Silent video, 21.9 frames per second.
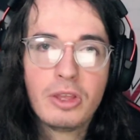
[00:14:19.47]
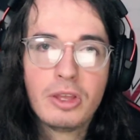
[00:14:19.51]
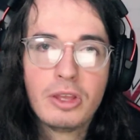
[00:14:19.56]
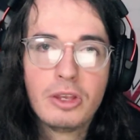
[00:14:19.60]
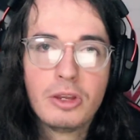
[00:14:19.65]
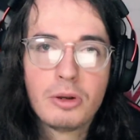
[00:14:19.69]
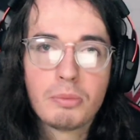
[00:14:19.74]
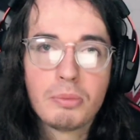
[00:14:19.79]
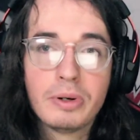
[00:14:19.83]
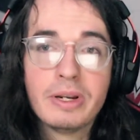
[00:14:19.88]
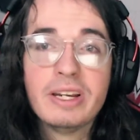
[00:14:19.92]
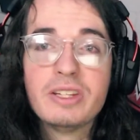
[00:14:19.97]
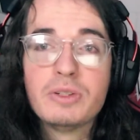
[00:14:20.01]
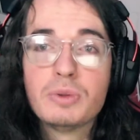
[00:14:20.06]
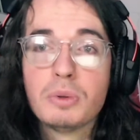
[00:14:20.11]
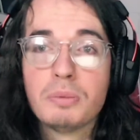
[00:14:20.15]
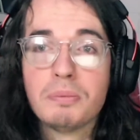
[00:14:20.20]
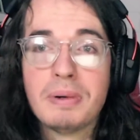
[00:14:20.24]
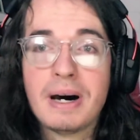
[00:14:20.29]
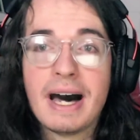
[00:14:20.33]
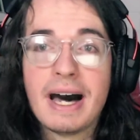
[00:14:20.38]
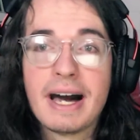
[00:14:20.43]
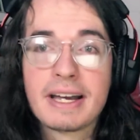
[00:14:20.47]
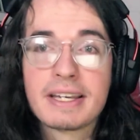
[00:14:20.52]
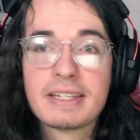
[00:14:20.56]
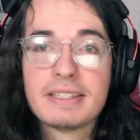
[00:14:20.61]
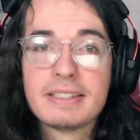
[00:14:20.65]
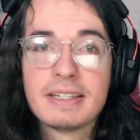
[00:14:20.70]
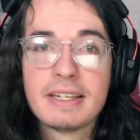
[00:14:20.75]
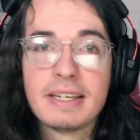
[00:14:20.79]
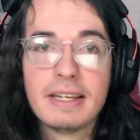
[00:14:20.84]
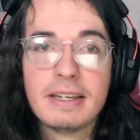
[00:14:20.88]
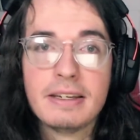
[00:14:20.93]
You're put into a
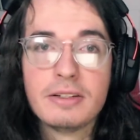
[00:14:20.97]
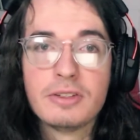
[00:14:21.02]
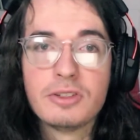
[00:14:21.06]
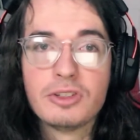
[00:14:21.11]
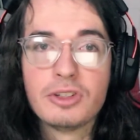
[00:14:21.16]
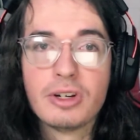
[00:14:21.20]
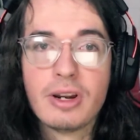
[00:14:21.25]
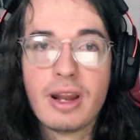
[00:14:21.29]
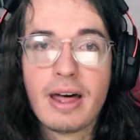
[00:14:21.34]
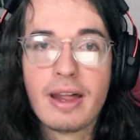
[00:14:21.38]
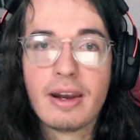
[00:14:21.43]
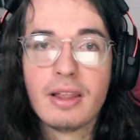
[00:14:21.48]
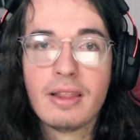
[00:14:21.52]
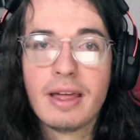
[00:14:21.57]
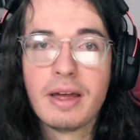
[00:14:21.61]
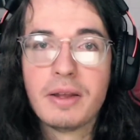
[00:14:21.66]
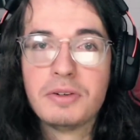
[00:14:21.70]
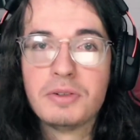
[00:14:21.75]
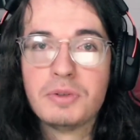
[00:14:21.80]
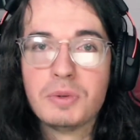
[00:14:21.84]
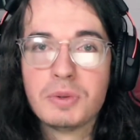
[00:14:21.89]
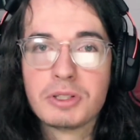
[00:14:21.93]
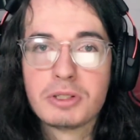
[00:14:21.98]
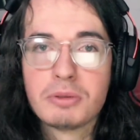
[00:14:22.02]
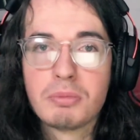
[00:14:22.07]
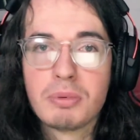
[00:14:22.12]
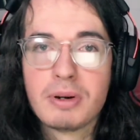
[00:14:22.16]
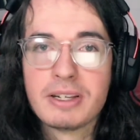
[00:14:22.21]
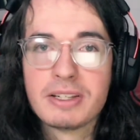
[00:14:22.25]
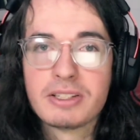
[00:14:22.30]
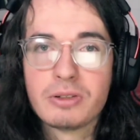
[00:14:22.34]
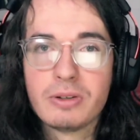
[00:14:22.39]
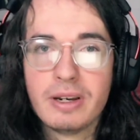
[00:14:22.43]
box and you're not allowed to
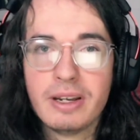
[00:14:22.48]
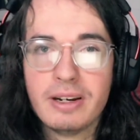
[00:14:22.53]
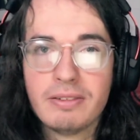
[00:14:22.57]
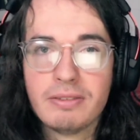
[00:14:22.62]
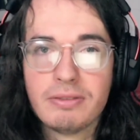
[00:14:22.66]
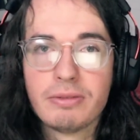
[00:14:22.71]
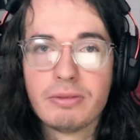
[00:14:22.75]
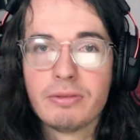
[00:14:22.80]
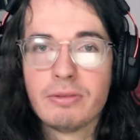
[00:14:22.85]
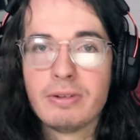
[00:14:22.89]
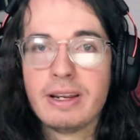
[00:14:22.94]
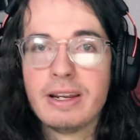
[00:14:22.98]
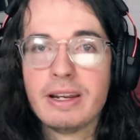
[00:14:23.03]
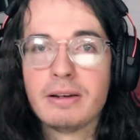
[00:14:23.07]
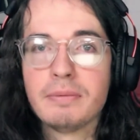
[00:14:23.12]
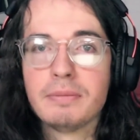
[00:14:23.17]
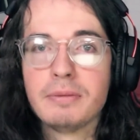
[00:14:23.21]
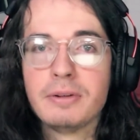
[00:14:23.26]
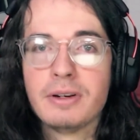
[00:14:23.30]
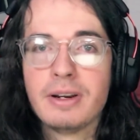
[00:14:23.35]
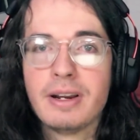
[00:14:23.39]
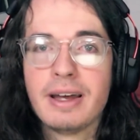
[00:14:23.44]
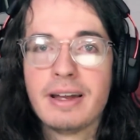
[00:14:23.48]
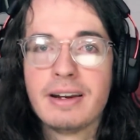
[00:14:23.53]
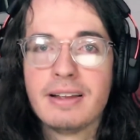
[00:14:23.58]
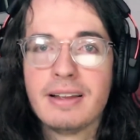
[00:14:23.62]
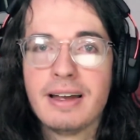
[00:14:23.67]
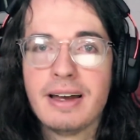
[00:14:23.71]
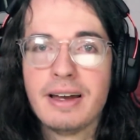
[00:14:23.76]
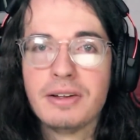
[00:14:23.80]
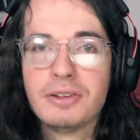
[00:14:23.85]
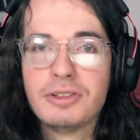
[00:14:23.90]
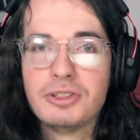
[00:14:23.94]
express creative freedom. You're not
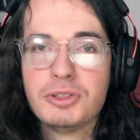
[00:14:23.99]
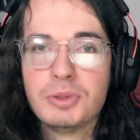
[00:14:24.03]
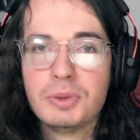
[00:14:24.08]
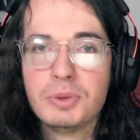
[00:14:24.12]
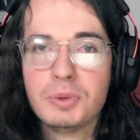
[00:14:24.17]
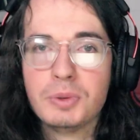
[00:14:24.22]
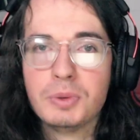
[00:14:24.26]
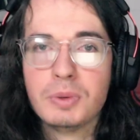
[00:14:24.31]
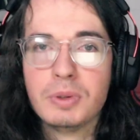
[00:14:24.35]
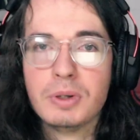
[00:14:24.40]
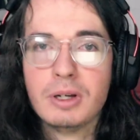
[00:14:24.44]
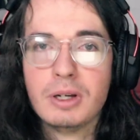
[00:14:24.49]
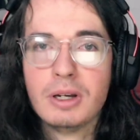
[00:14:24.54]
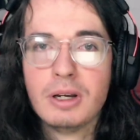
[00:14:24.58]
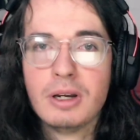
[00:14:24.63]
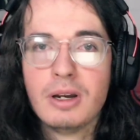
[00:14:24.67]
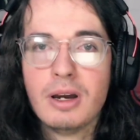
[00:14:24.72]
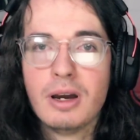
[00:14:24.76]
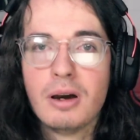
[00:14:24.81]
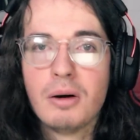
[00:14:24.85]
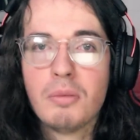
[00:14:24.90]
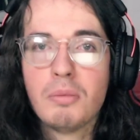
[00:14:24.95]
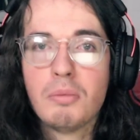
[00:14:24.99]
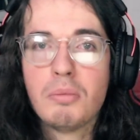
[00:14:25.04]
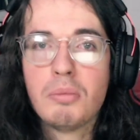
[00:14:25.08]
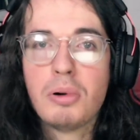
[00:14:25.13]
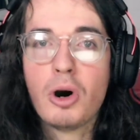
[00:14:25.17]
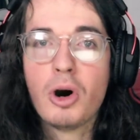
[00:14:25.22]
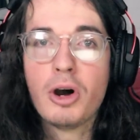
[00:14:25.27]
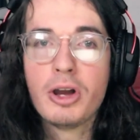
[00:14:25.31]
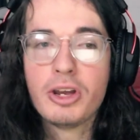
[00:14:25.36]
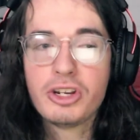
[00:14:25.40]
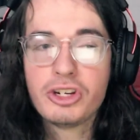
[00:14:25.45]
allowed to
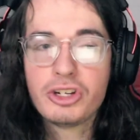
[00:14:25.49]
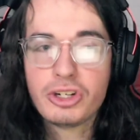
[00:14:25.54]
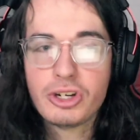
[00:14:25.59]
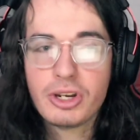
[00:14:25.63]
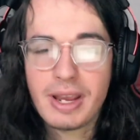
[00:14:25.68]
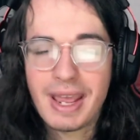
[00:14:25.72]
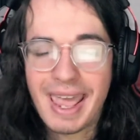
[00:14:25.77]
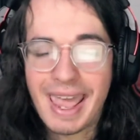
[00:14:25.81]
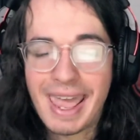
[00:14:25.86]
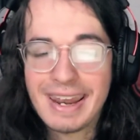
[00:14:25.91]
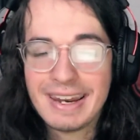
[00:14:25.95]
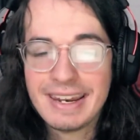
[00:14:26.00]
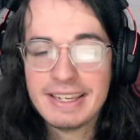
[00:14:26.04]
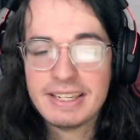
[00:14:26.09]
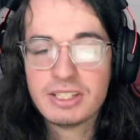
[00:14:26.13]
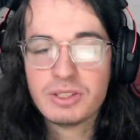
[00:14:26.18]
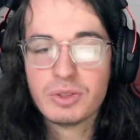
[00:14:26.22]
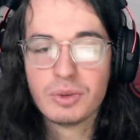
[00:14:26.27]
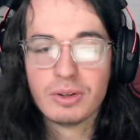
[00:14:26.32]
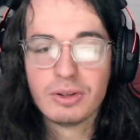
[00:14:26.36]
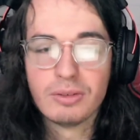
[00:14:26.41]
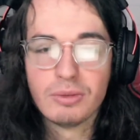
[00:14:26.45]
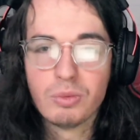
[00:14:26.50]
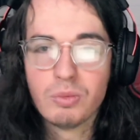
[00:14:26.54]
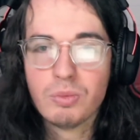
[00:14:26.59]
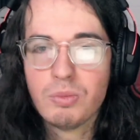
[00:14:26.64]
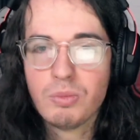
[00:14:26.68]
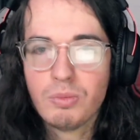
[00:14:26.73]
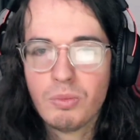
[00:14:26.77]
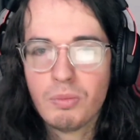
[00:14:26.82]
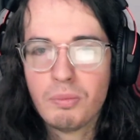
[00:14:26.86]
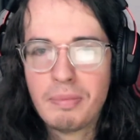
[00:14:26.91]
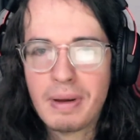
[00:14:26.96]
push any sort of
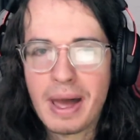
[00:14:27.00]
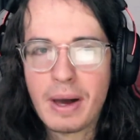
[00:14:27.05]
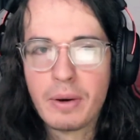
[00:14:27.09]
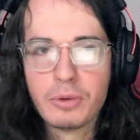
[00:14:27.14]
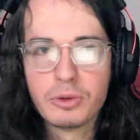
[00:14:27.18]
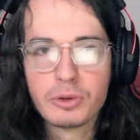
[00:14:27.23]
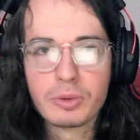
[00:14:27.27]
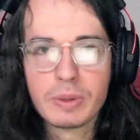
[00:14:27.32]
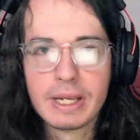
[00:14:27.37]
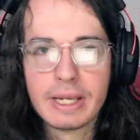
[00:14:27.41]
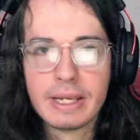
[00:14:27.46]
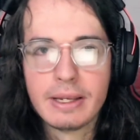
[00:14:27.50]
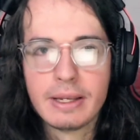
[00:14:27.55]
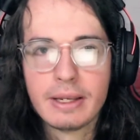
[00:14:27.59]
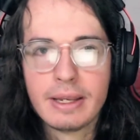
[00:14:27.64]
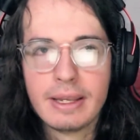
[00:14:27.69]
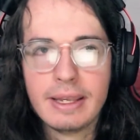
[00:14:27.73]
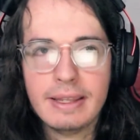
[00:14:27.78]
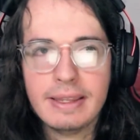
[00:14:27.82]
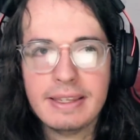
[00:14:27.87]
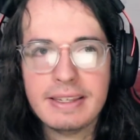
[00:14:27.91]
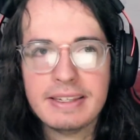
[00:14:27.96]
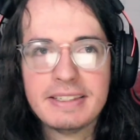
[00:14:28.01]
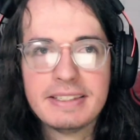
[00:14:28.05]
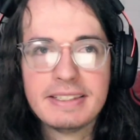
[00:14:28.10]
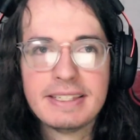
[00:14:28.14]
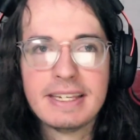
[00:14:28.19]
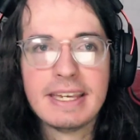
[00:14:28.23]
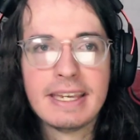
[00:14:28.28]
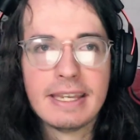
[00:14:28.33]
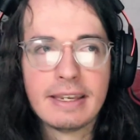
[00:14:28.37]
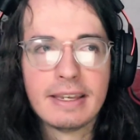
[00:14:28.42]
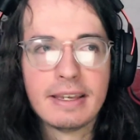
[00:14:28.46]
boundary in this
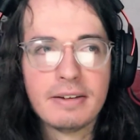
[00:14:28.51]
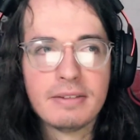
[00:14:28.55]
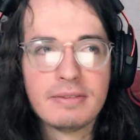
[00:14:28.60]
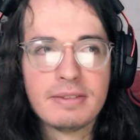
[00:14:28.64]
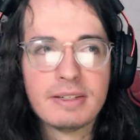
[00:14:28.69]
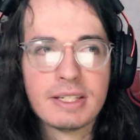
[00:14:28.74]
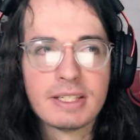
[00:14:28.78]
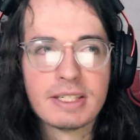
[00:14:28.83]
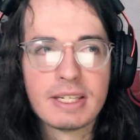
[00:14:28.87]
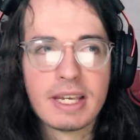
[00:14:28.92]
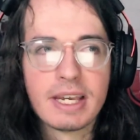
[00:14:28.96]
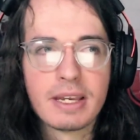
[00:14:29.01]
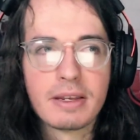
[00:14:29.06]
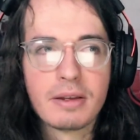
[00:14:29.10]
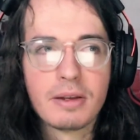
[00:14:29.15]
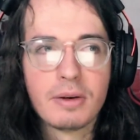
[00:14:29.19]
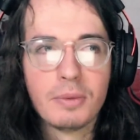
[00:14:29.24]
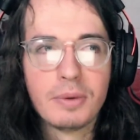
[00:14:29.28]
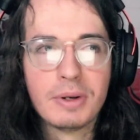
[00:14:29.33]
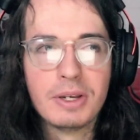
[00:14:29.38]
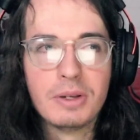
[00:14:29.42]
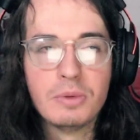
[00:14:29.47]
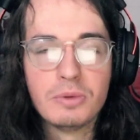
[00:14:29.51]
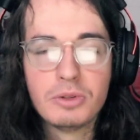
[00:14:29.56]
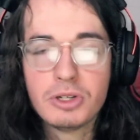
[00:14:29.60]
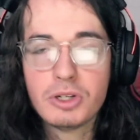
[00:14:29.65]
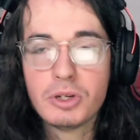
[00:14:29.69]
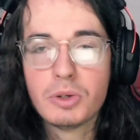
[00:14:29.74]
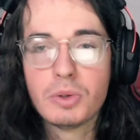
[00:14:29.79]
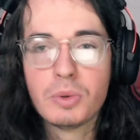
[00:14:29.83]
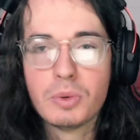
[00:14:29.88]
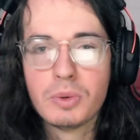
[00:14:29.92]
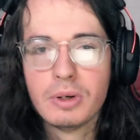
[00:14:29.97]
scene, it feels like. When you
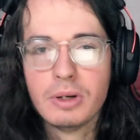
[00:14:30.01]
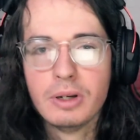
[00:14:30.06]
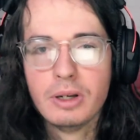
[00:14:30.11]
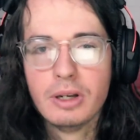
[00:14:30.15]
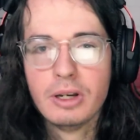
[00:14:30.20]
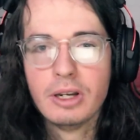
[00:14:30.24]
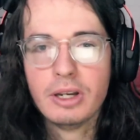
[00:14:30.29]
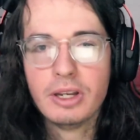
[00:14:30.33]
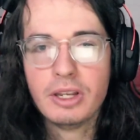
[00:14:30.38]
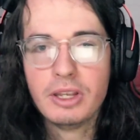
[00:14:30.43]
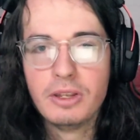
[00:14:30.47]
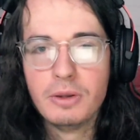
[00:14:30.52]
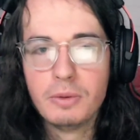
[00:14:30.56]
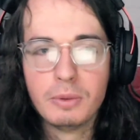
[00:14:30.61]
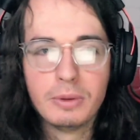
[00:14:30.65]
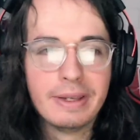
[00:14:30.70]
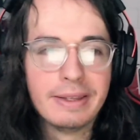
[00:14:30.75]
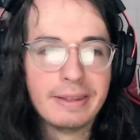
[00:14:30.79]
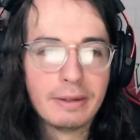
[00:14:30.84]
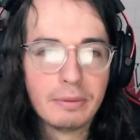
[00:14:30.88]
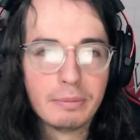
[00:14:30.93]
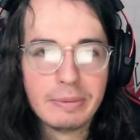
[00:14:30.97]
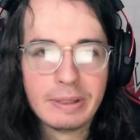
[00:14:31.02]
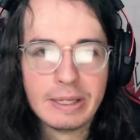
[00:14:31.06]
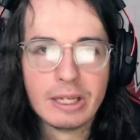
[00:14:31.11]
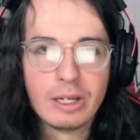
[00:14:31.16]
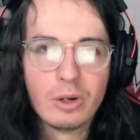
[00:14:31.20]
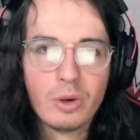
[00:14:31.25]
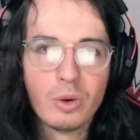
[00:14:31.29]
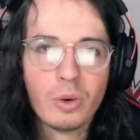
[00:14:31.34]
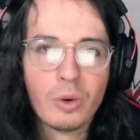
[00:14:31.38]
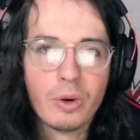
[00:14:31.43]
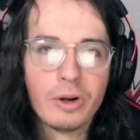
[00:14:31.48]
do, you will either be
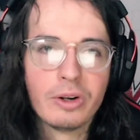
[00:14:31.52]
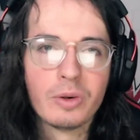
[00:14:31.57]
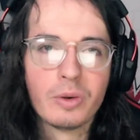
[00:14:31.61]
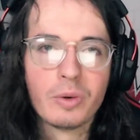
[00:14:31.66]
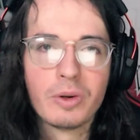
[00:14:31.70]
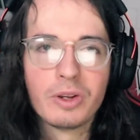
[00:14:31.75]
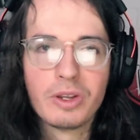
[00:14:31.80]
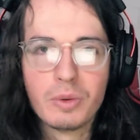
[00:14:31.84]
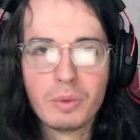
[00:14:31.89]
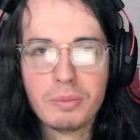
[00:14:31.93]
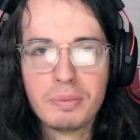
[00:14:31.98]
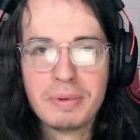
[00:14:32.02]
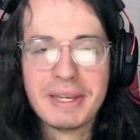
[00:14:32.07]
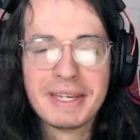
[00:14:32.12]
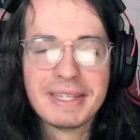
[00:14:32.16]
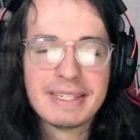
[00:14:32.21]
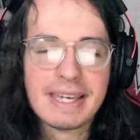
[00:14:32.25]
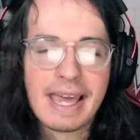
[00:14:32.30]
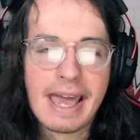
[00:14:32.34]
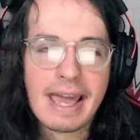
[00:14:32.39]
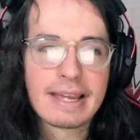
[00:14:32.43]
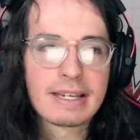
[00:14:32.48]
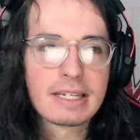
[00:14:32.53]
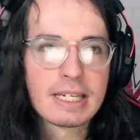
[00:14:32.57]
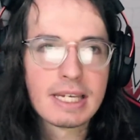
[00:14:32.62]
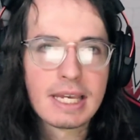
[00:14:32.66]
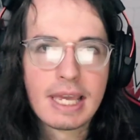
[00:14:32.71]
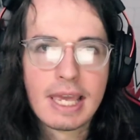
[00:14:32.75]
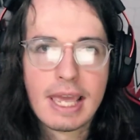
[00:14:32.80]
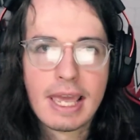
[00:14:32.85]
ignored or you will be attacked.